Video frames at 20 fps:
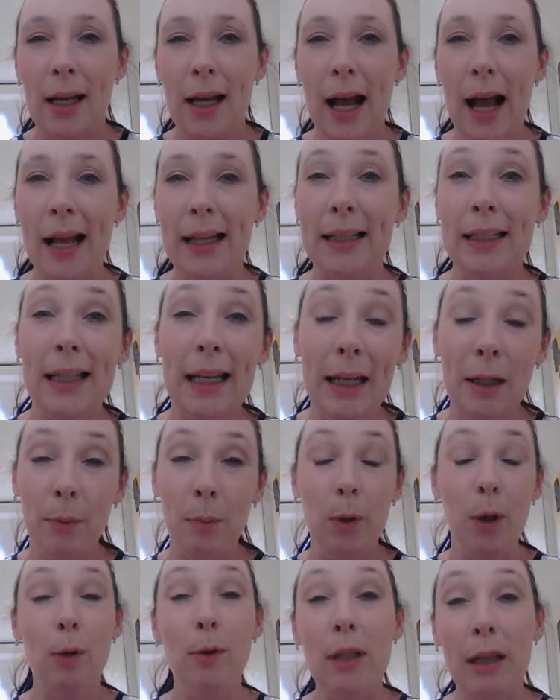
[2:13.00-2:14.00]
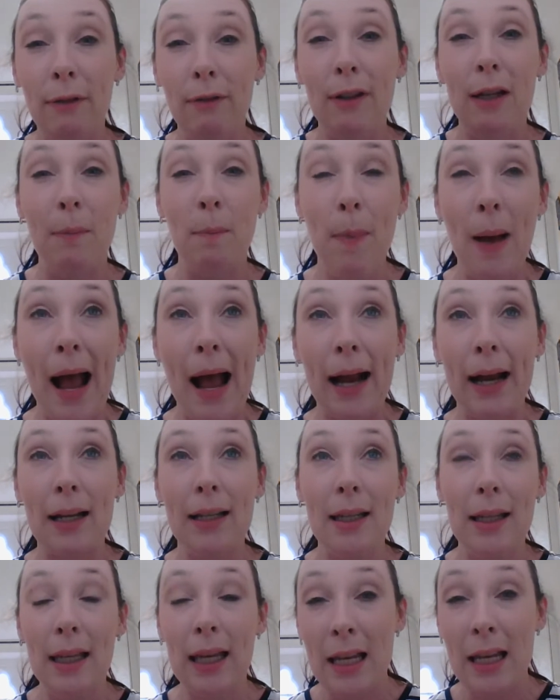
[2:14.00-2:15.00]
and linked beautifully back
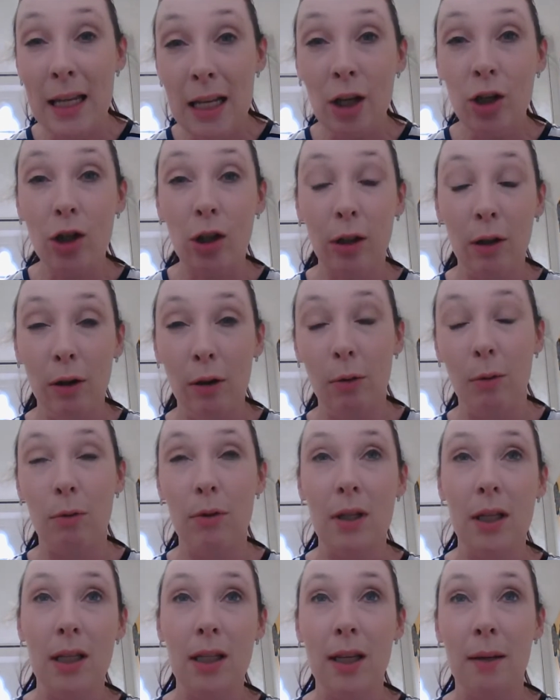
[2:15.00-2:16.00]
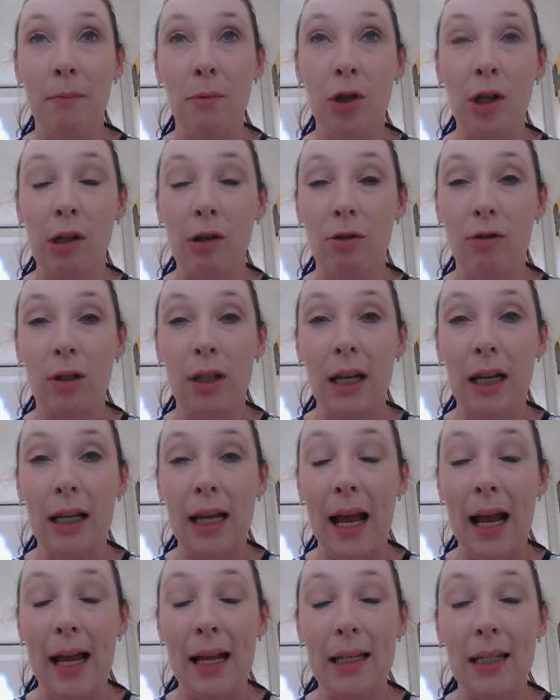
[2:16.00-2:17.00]
to the initial thoughts that some children had
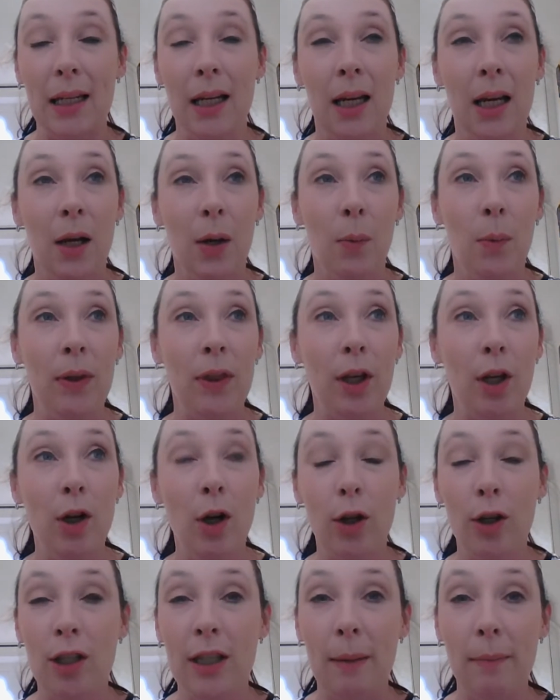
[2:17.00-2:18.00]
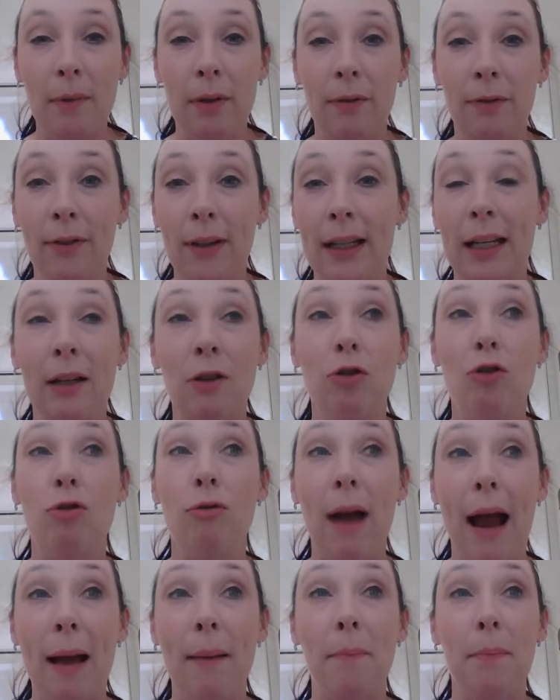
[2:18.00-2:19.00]
had with the concept of feeling
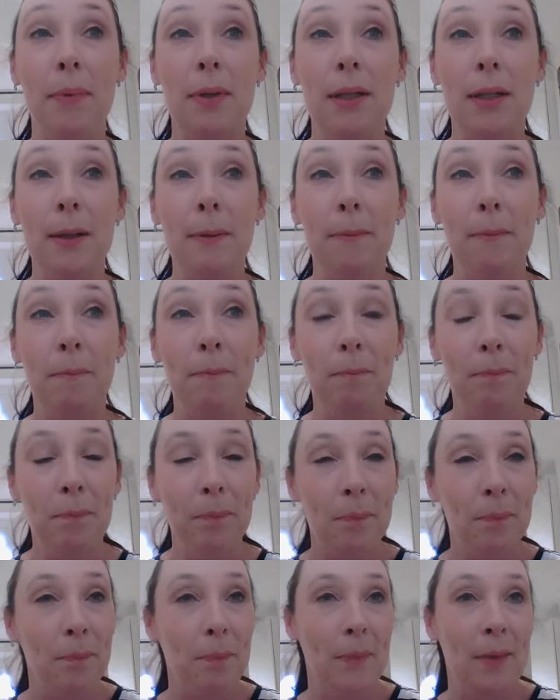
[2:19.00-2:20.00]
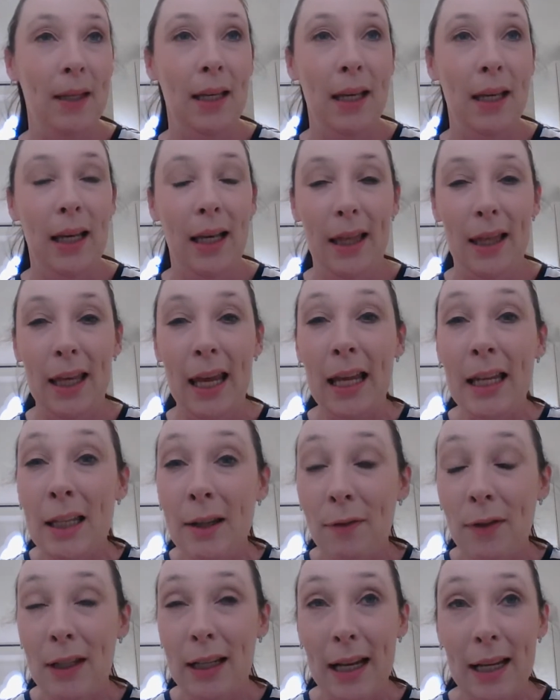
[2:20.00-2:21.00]
trapped. The end
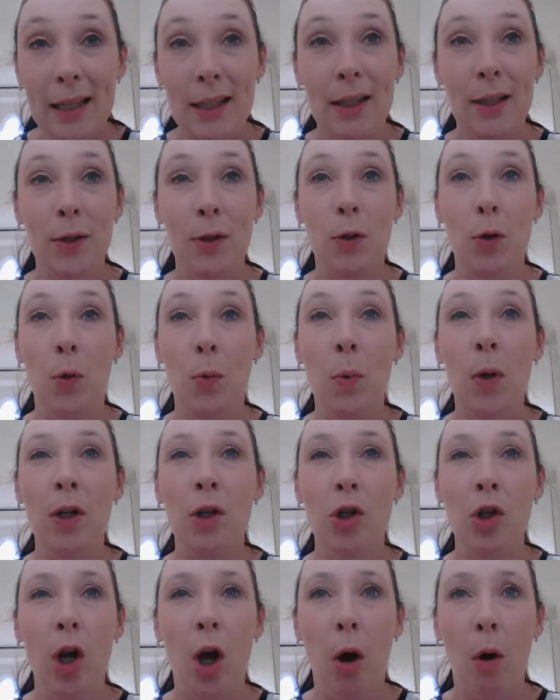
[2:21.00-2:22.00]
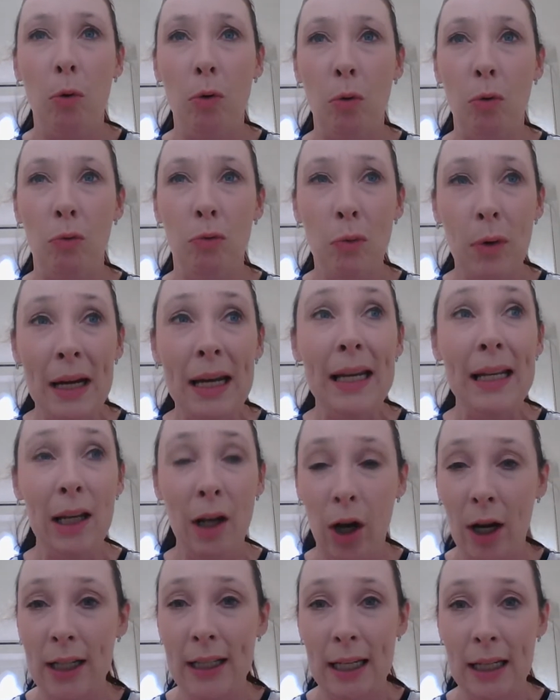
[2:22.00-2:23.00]
of the lesson saw one child really
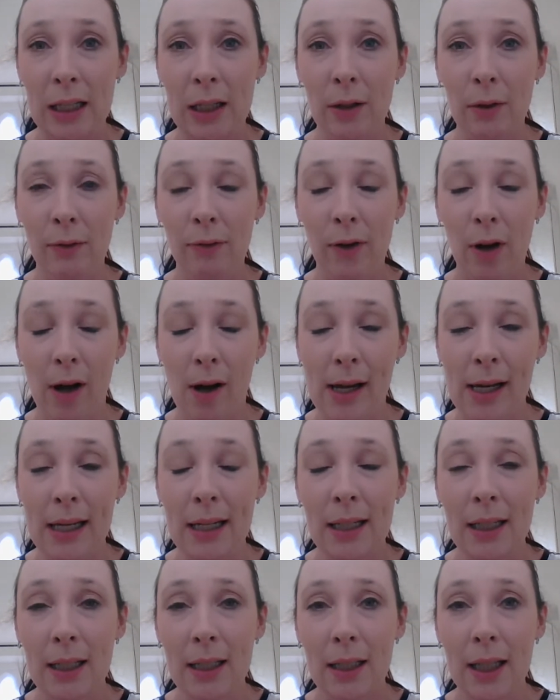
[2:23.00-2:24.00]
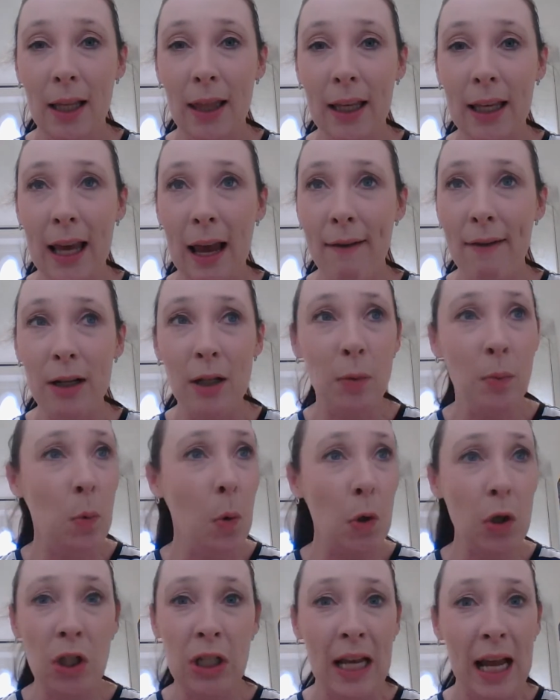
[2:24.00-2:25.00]
identify that the character
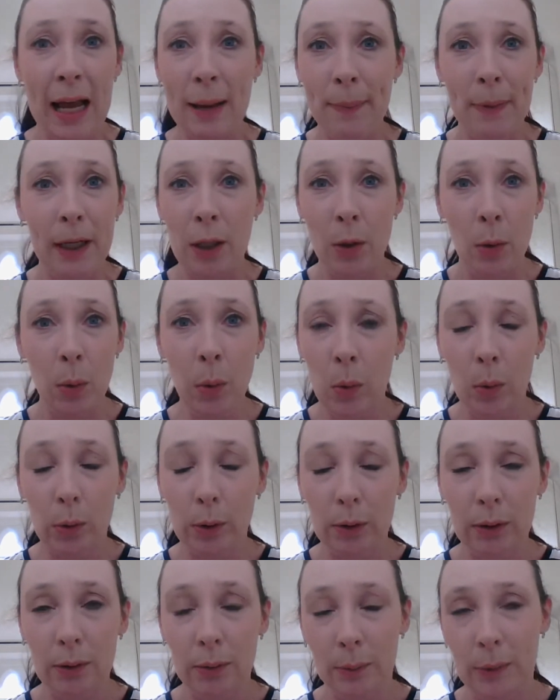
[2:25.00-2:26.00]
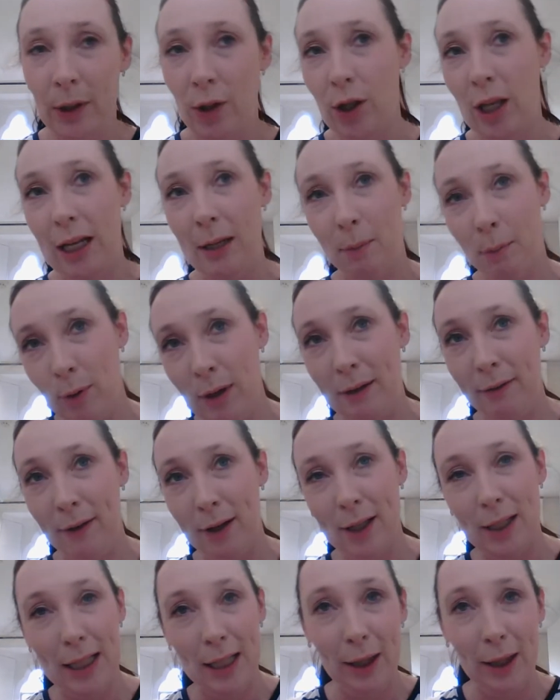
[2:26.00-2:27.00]
wasn't happy at all, which they'd
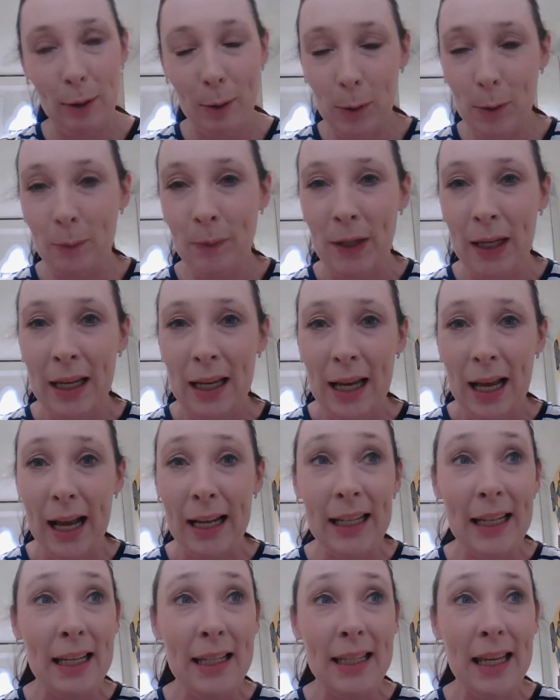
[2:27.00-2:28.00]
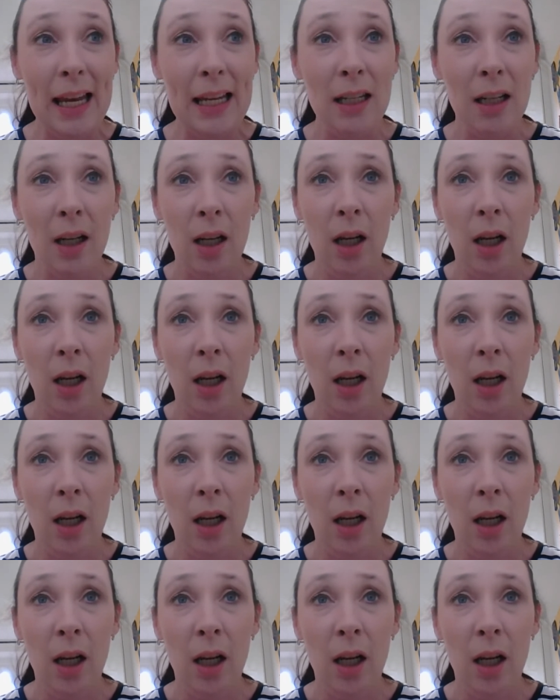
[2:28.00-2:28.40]
previously thought. And he said,